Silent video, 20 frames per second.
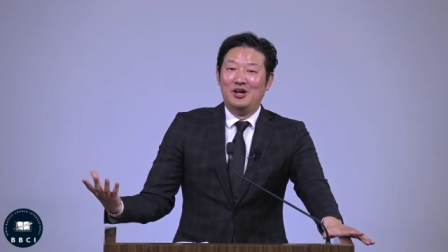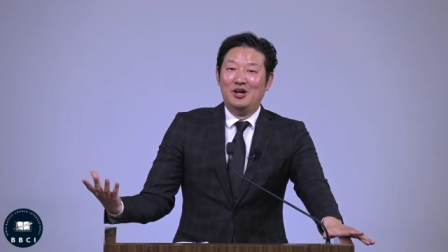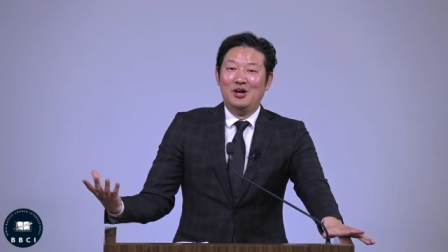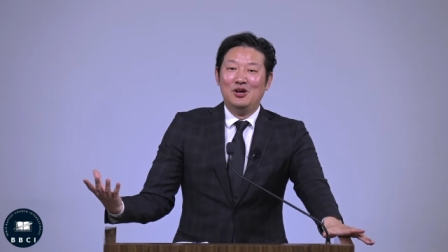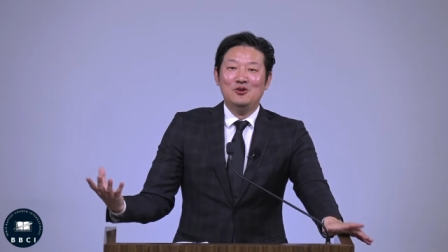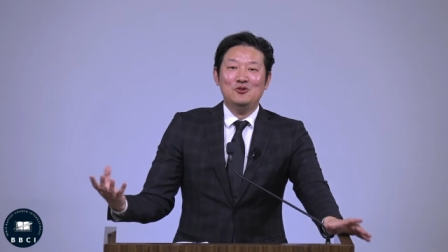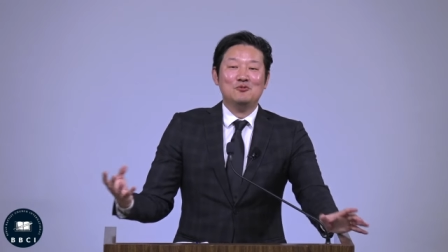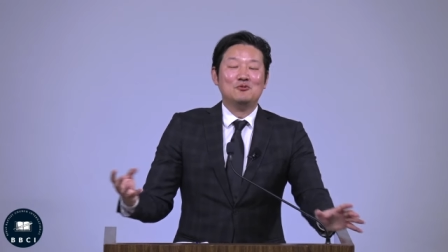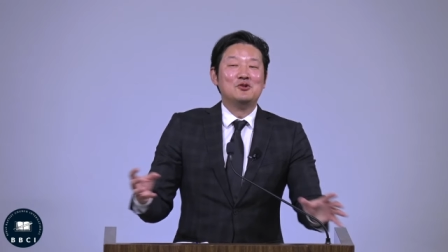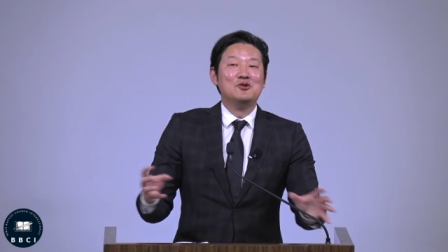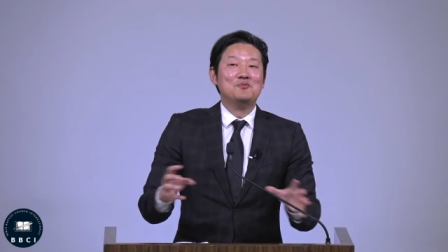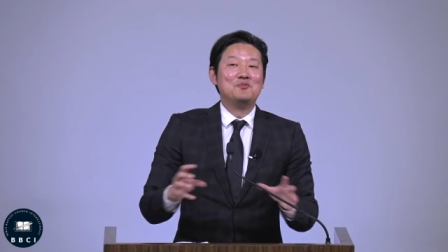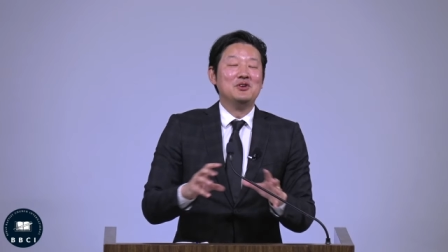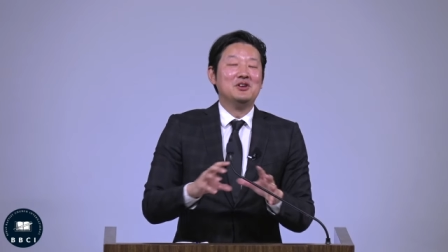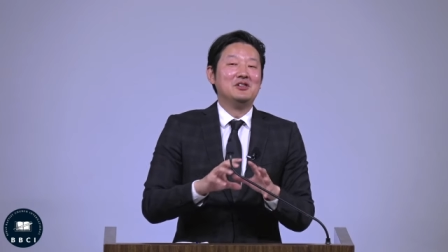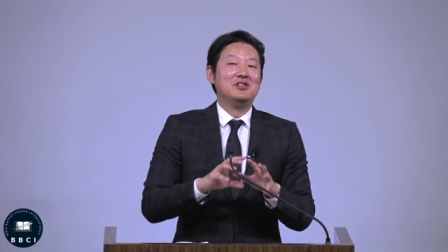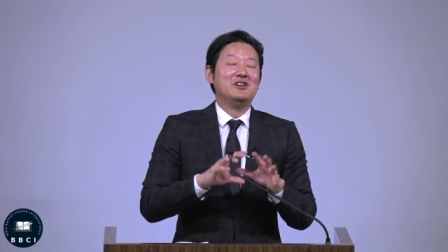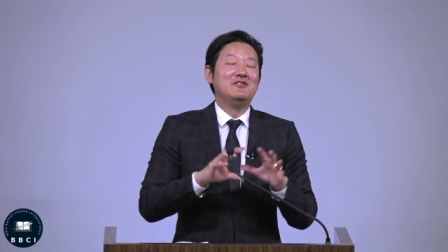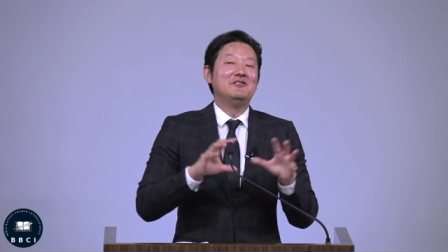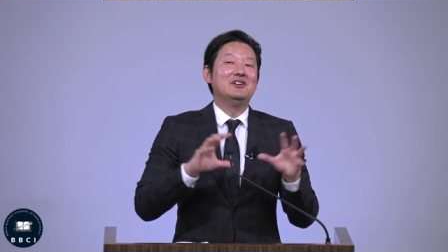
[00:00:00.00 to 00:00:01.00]
You could be
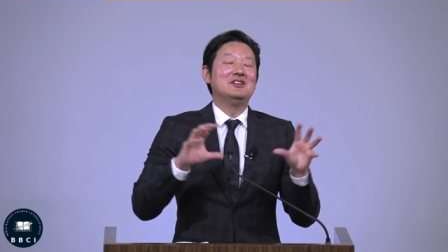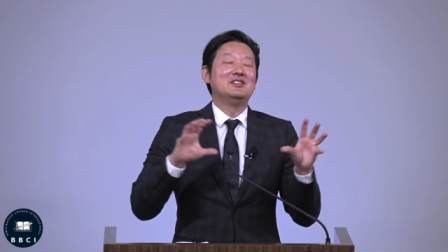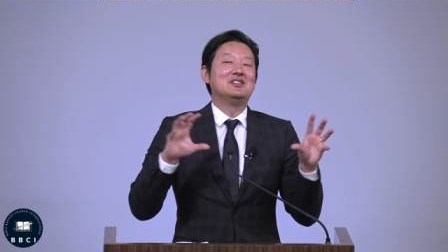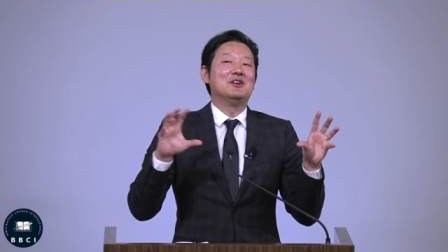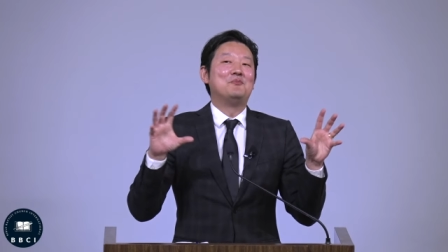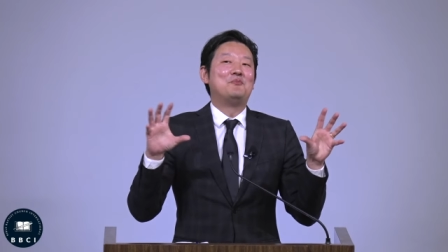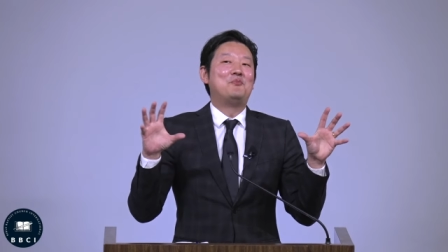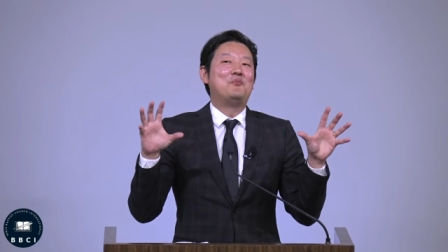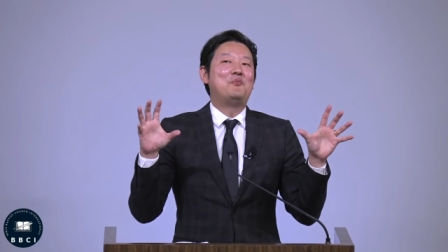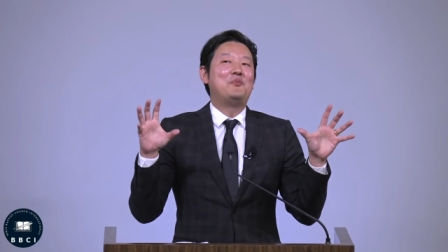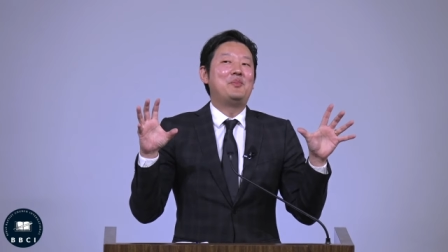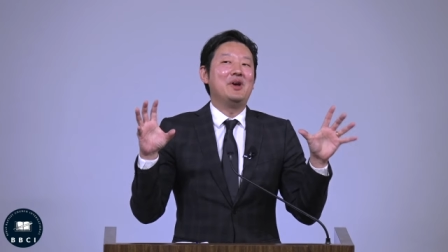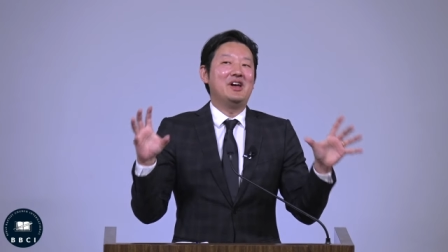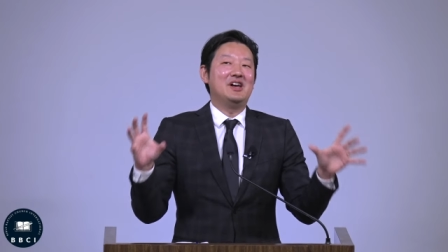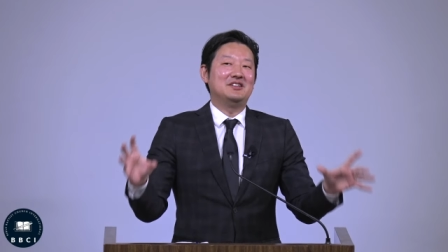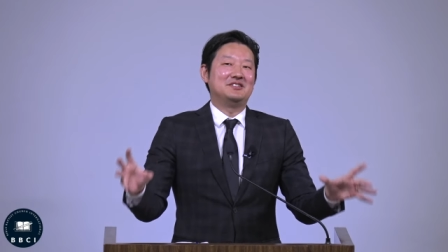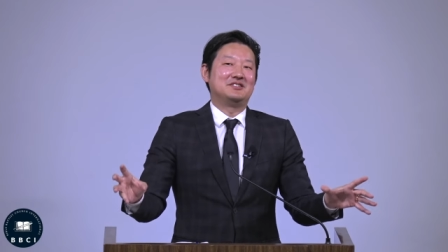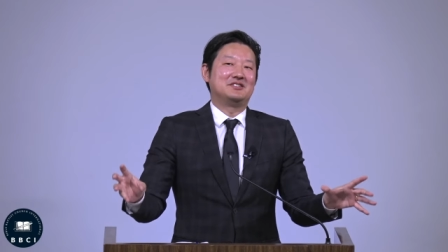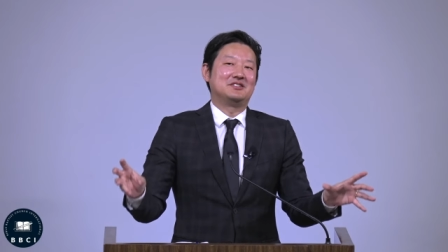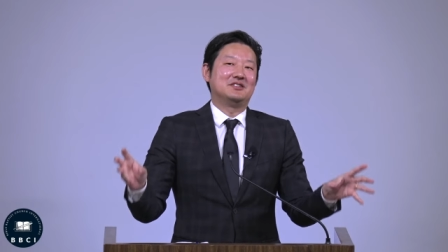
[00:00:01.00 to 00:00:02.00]
living the
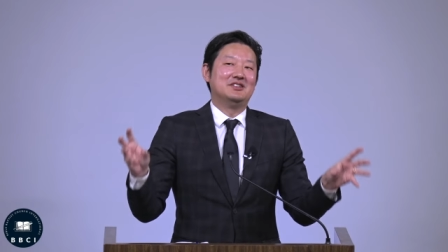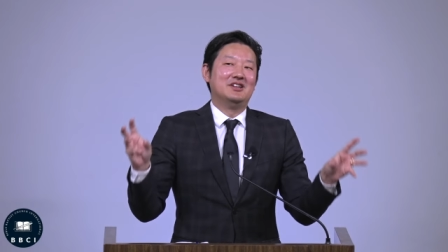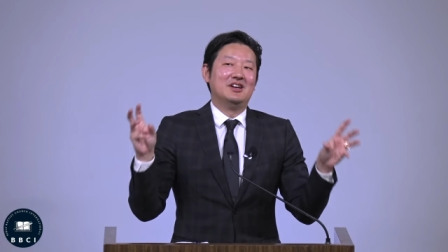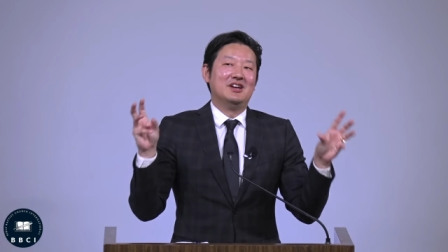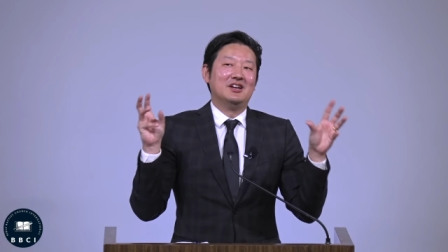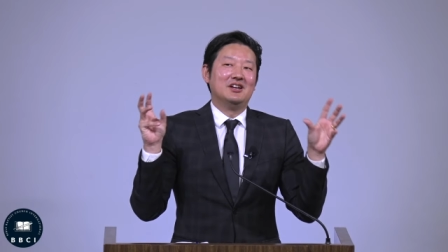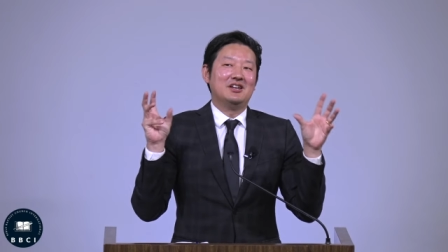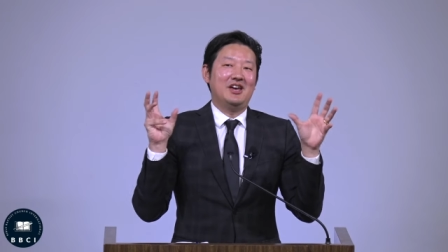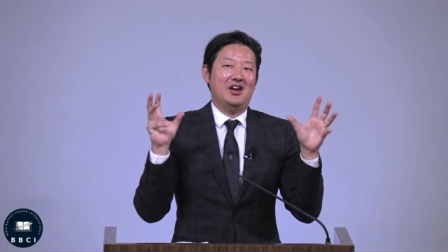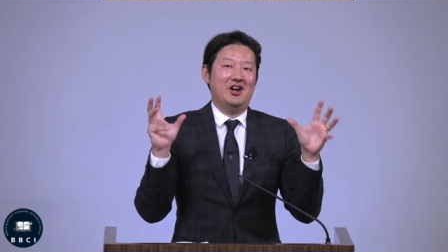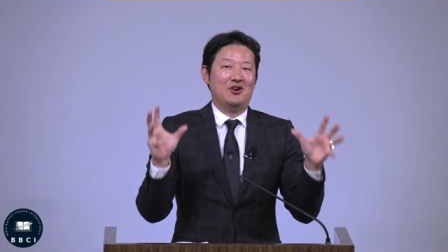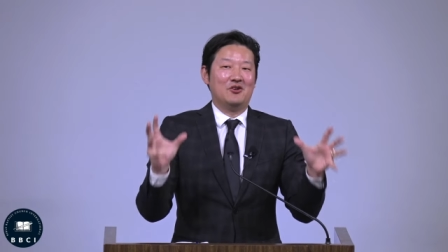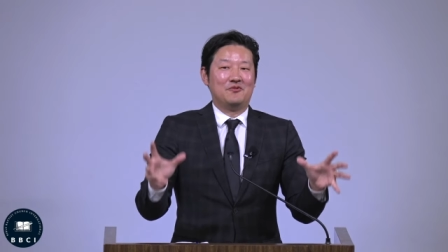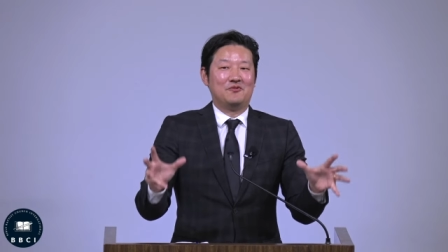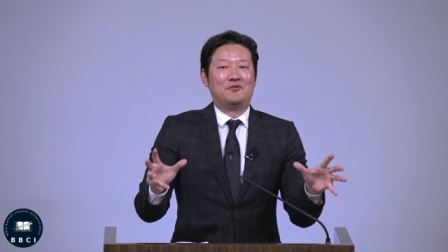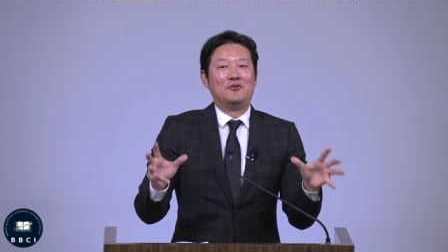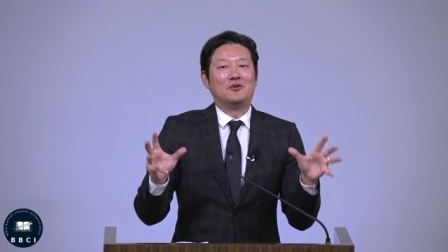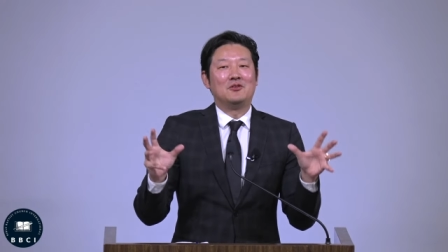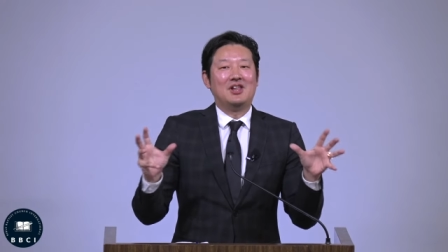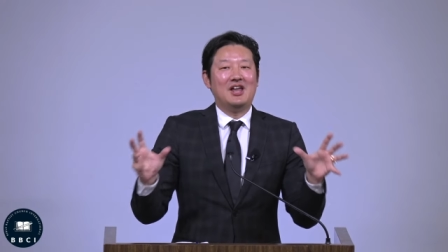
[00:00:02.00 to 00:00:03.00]
best
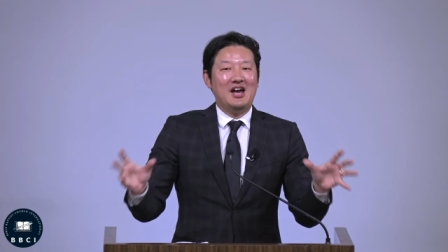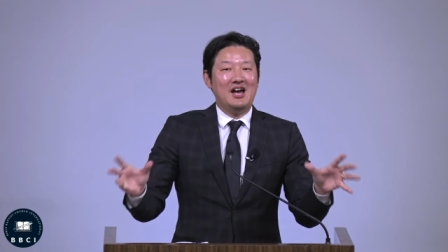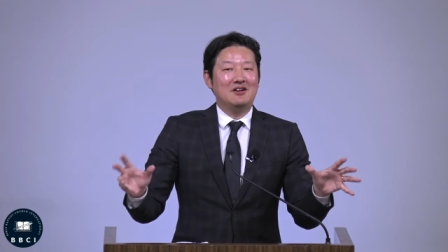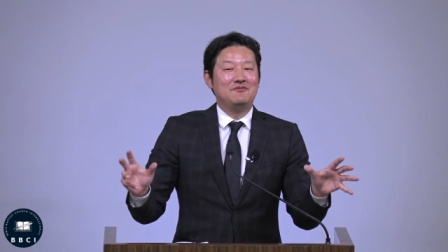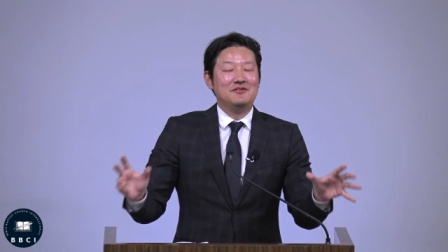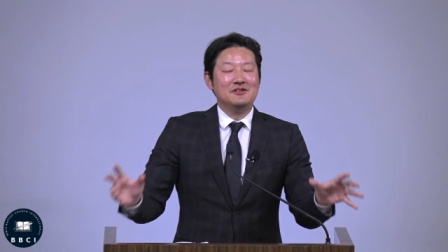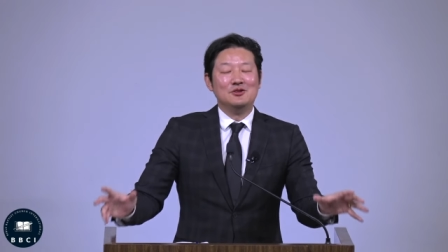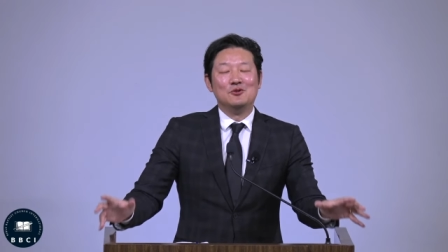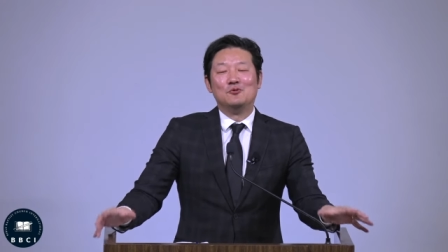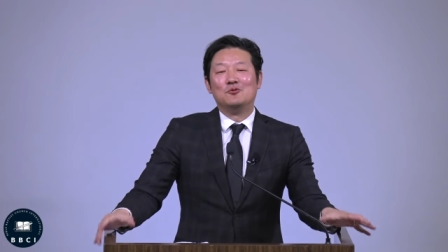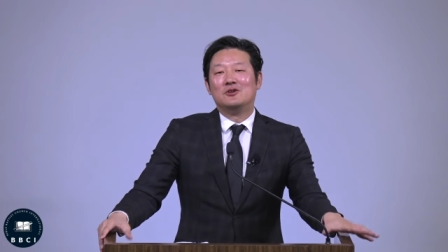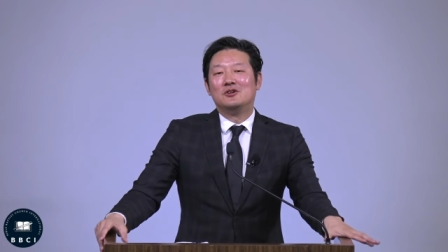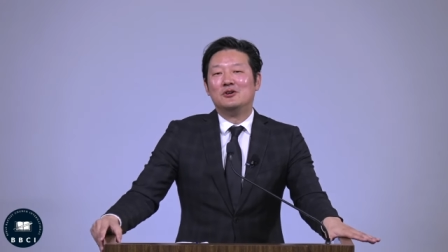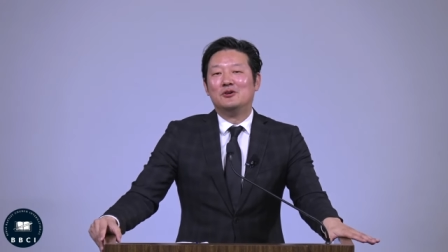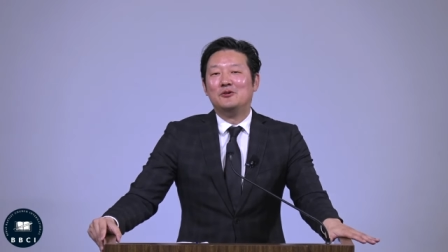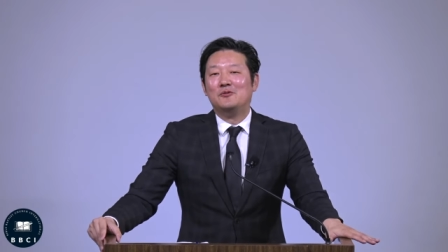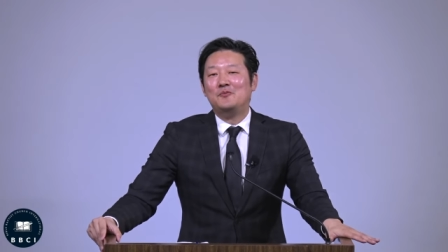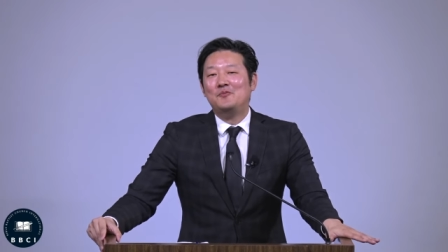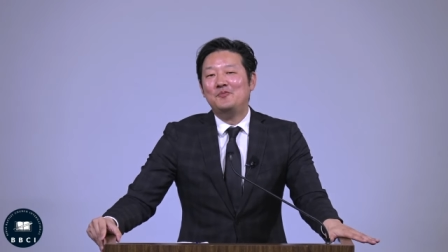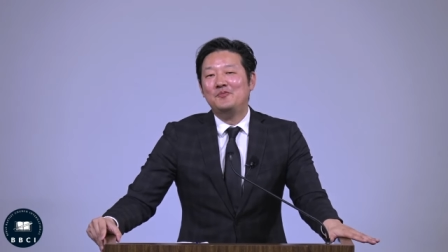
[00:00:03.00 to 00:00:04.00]
careful life in the
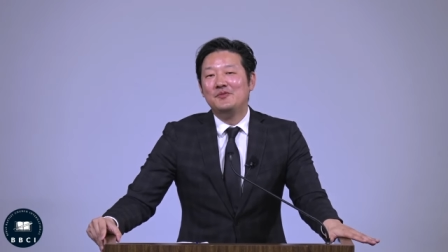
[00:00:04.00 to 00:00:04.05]
world,